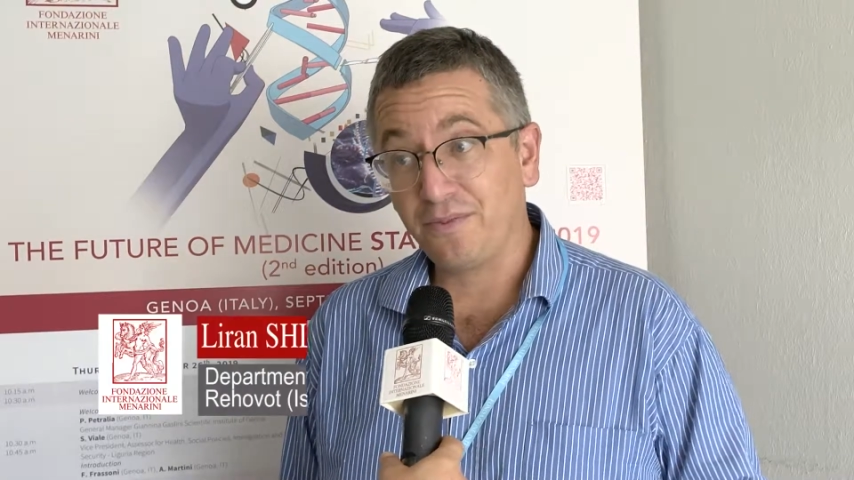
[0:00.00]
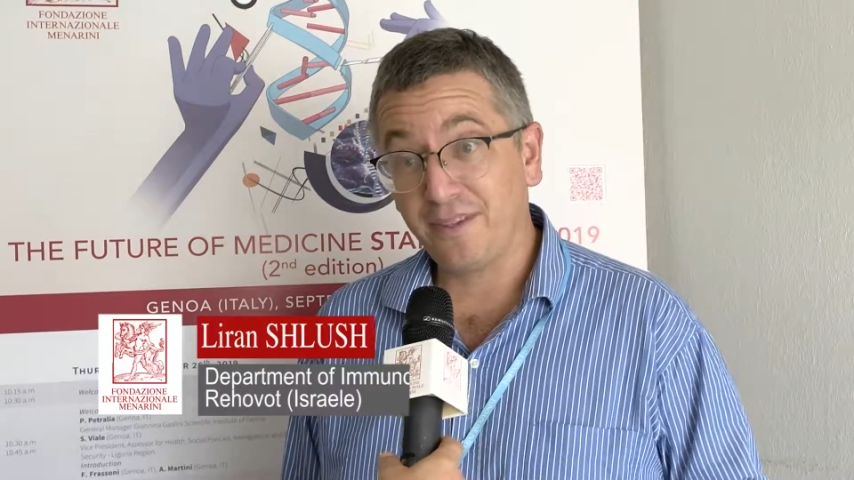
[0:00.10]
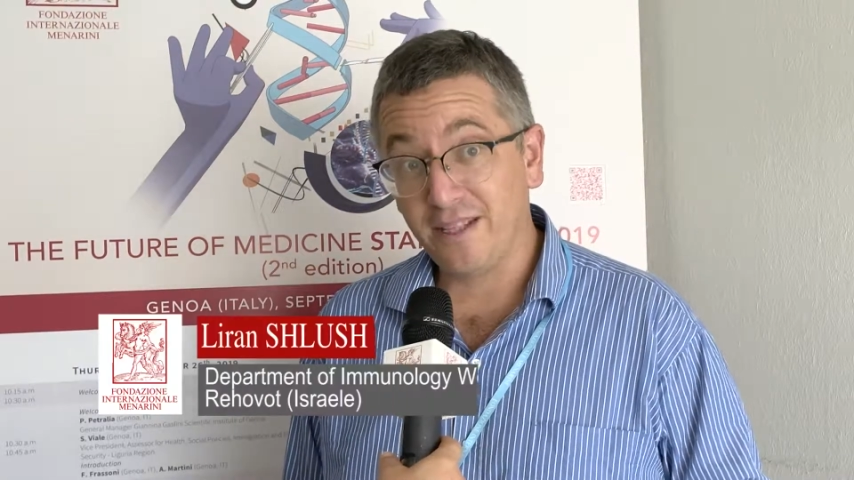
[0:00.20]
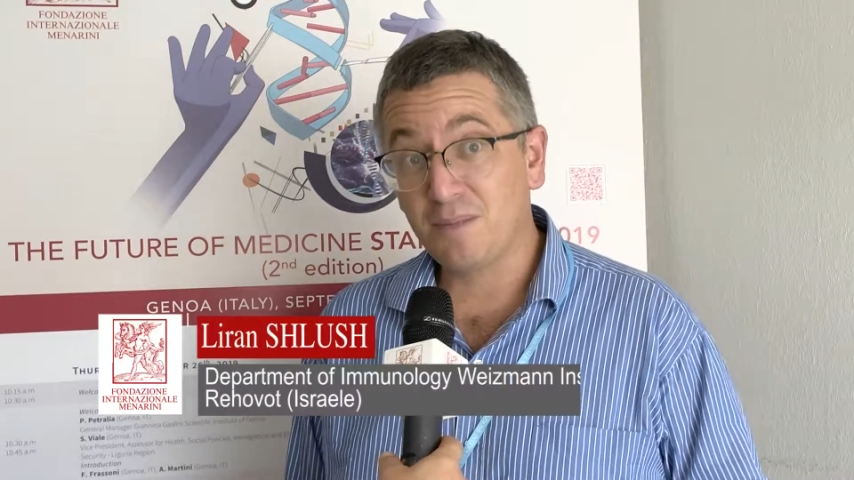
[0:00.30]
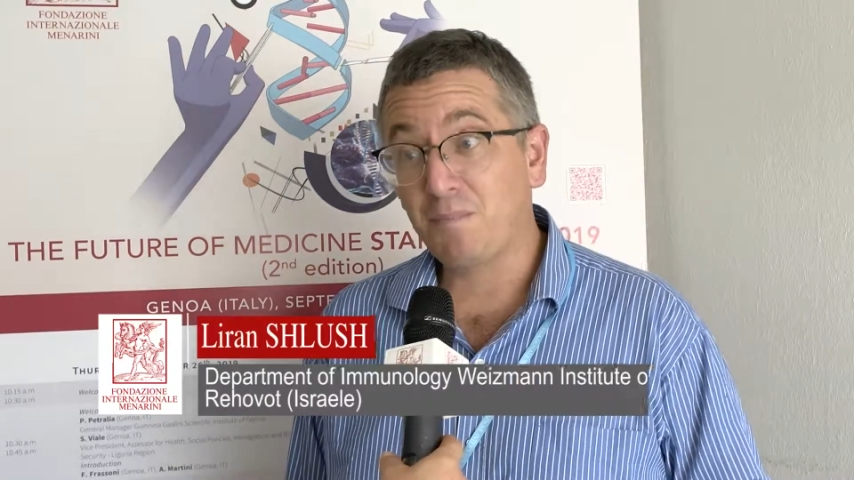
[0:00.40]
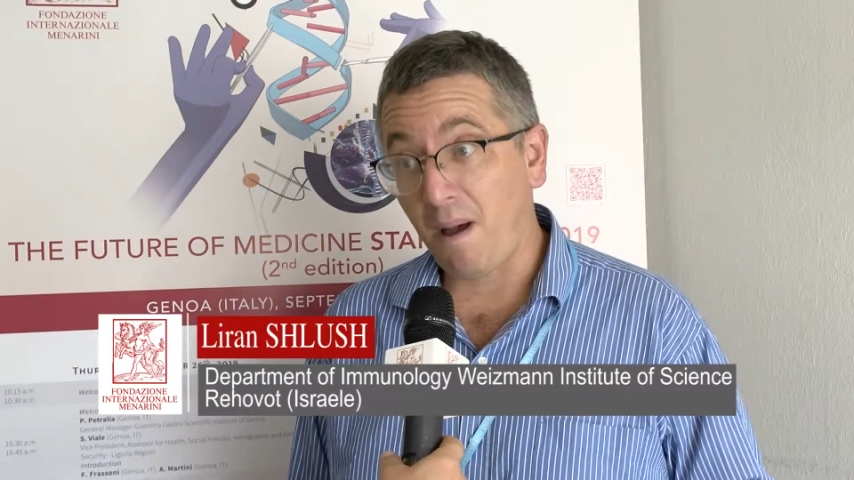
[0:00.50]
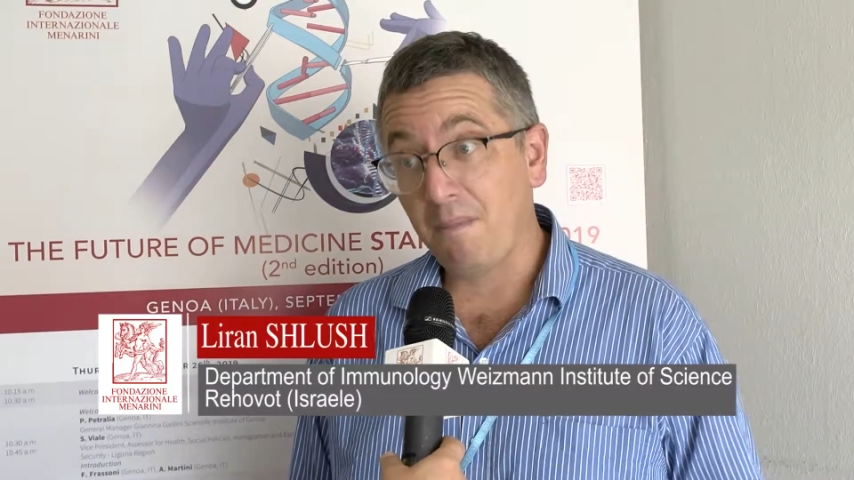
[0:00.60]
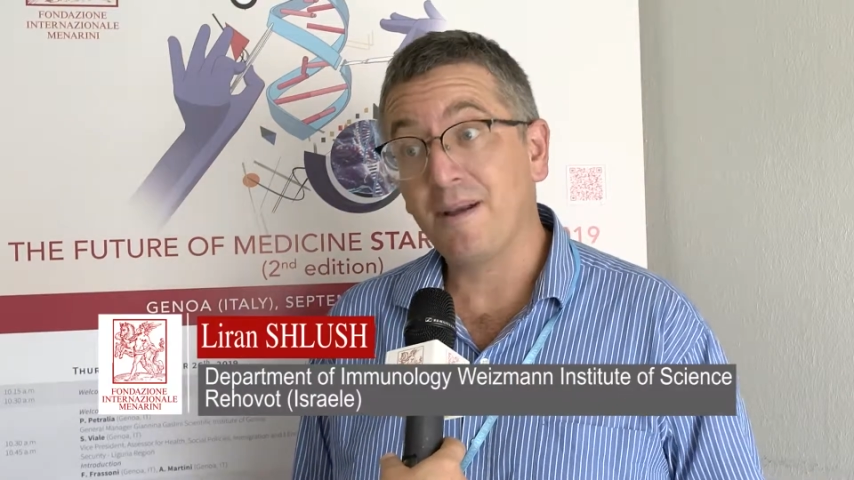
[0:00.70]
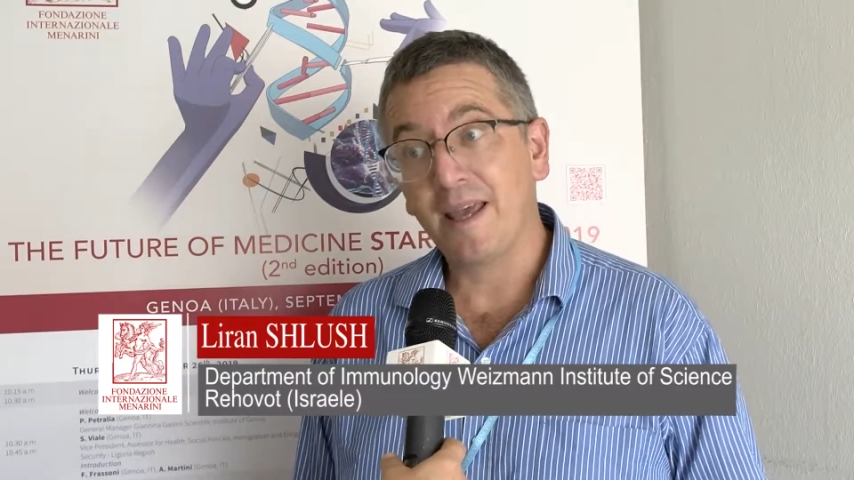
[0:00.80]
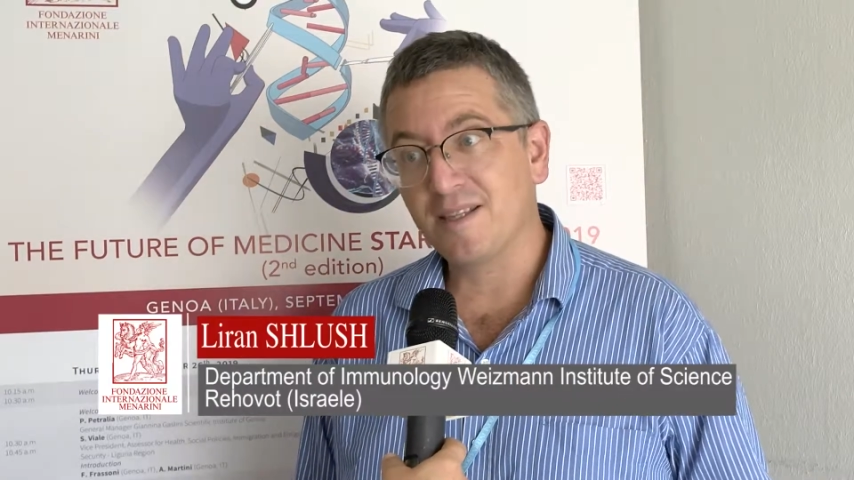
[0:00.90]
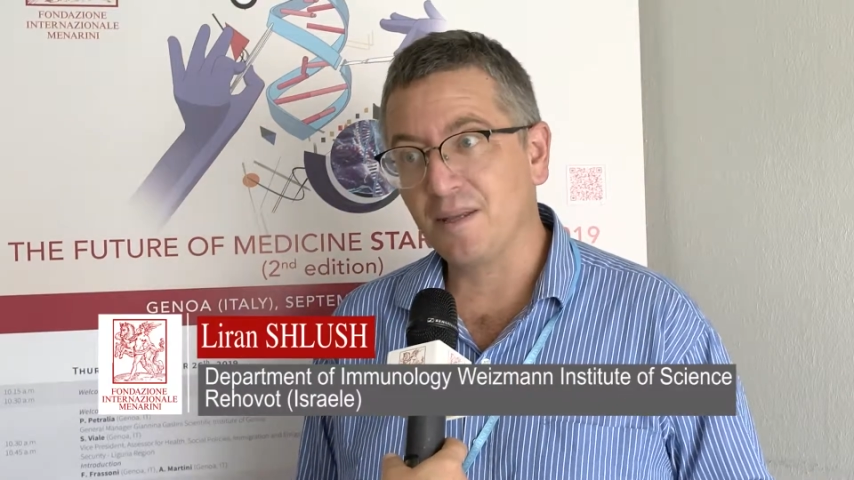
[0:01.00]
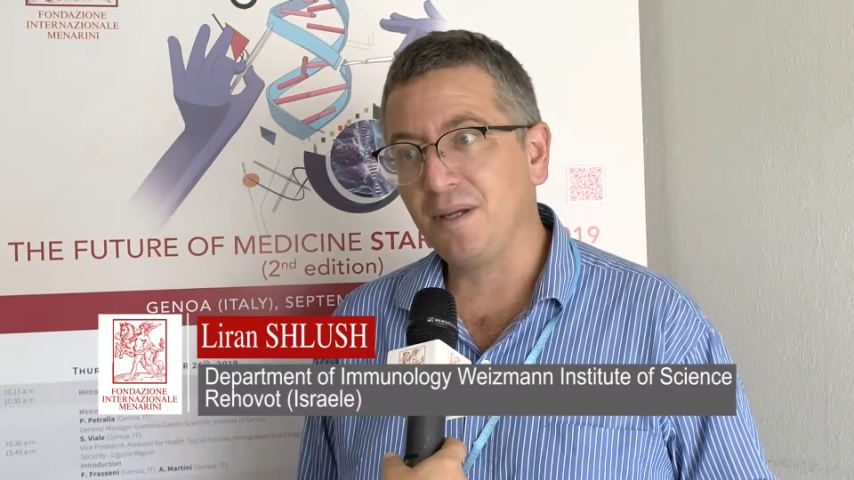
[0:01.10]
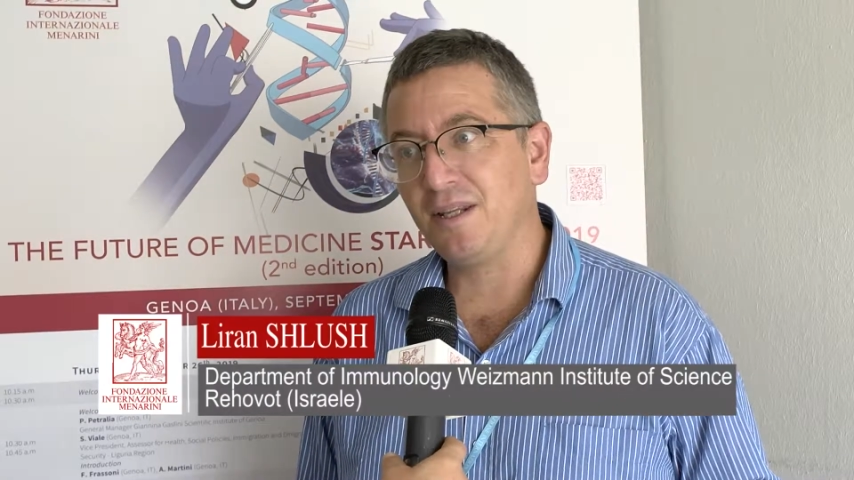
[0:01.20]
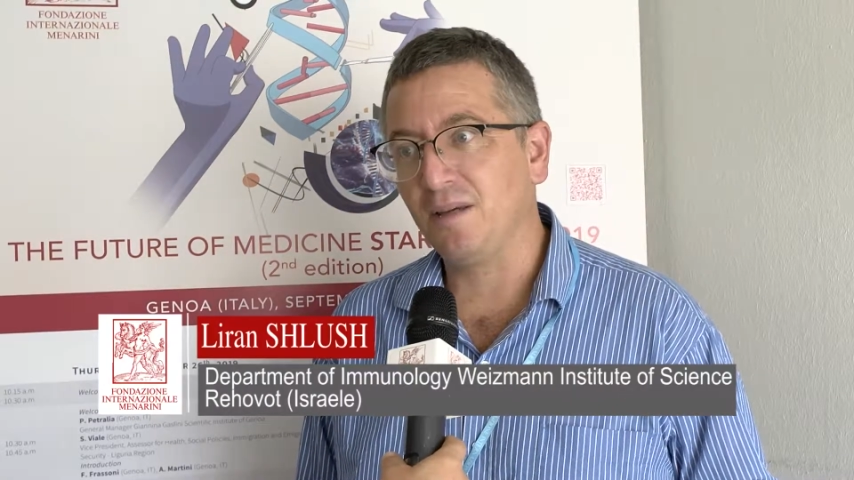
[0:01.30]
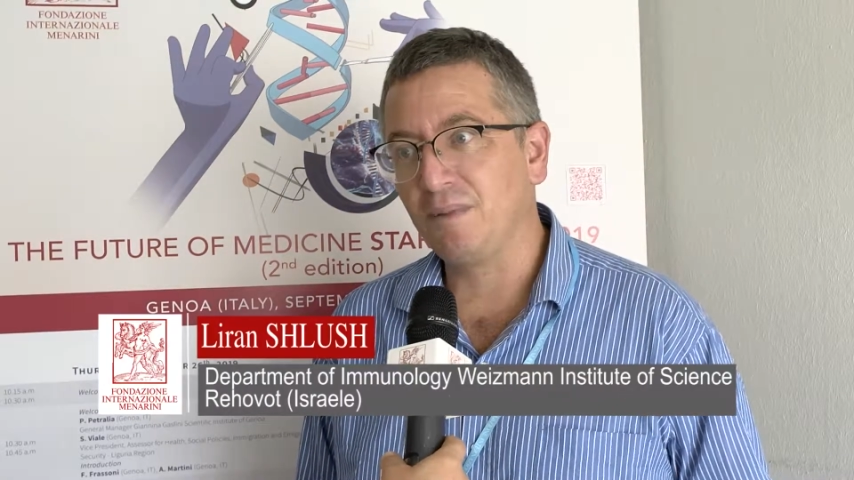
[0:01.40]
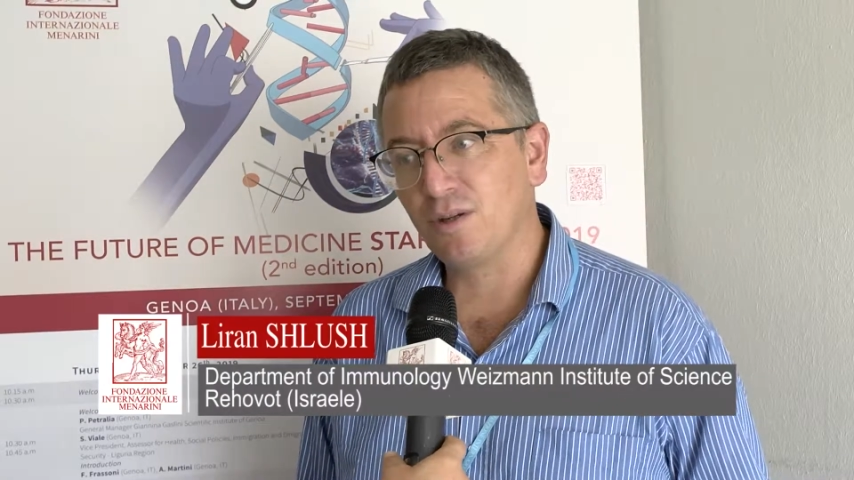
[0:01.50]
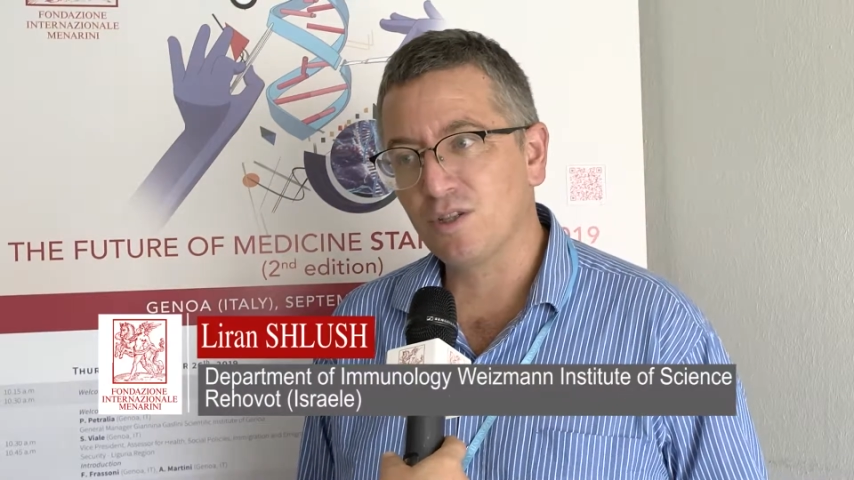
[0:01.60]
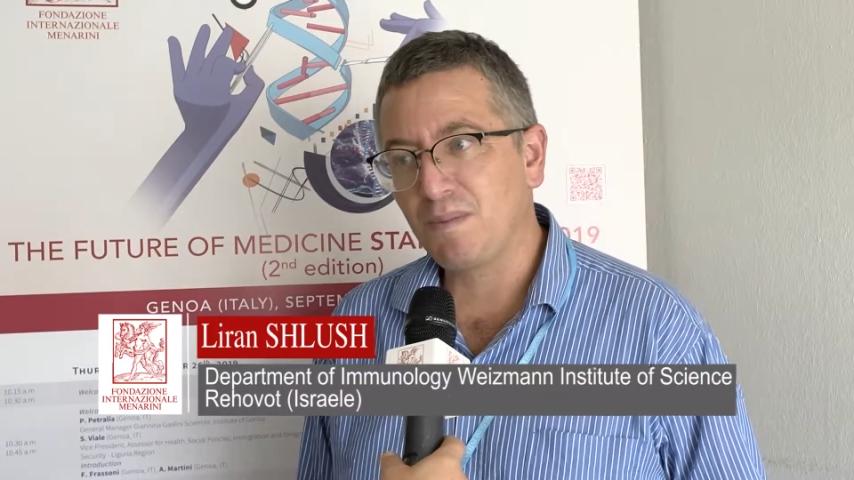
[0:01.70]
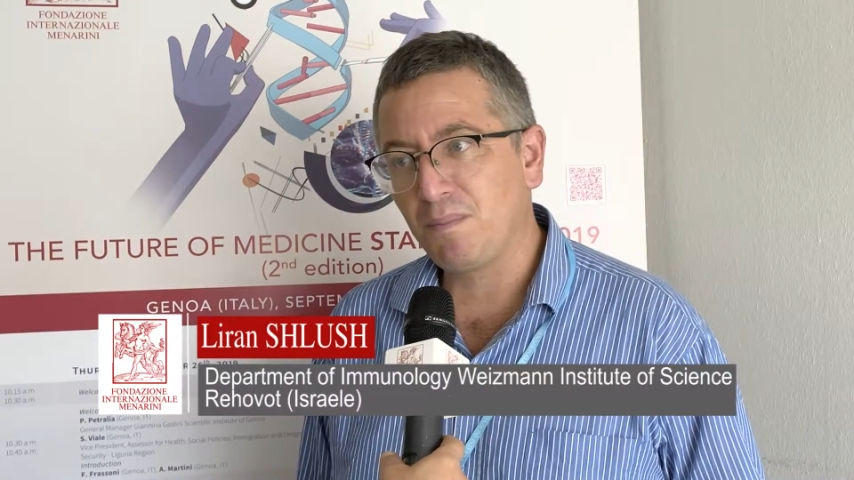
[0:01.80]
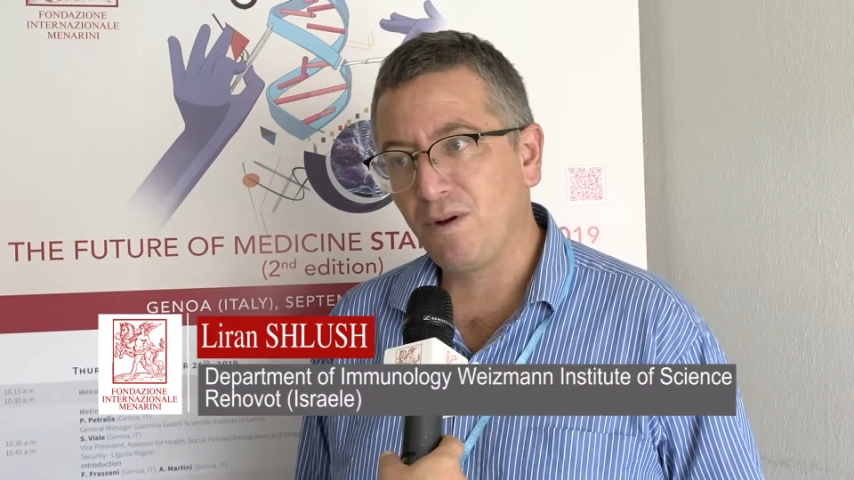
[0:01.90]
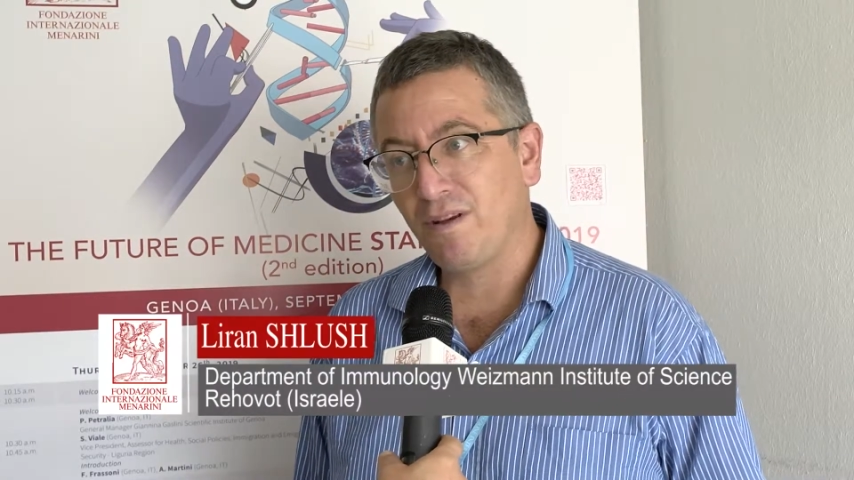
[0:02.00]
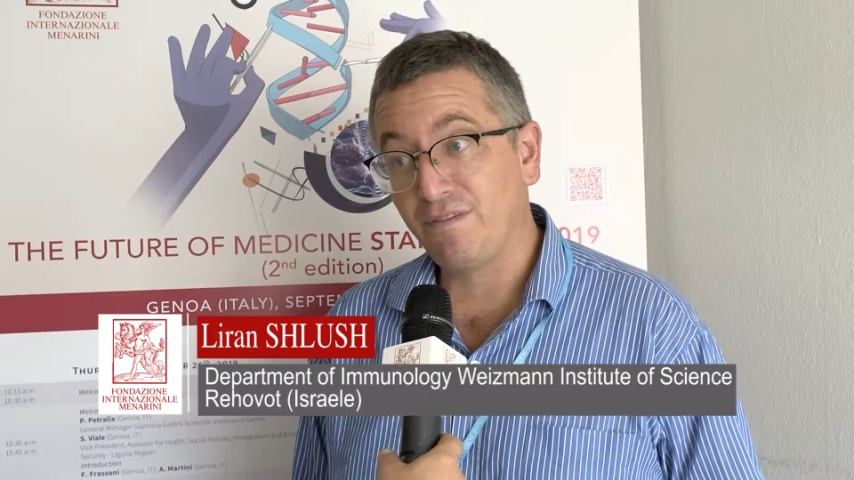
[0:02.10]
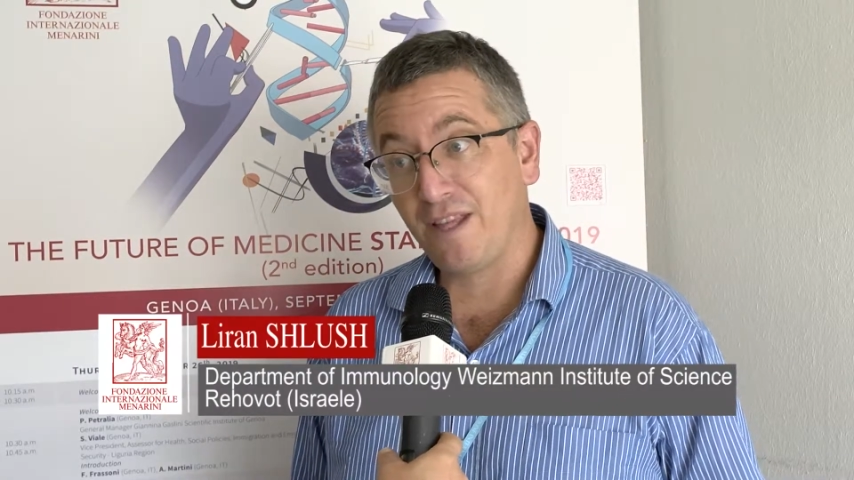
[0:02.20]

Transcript: This probably has a meaning because people have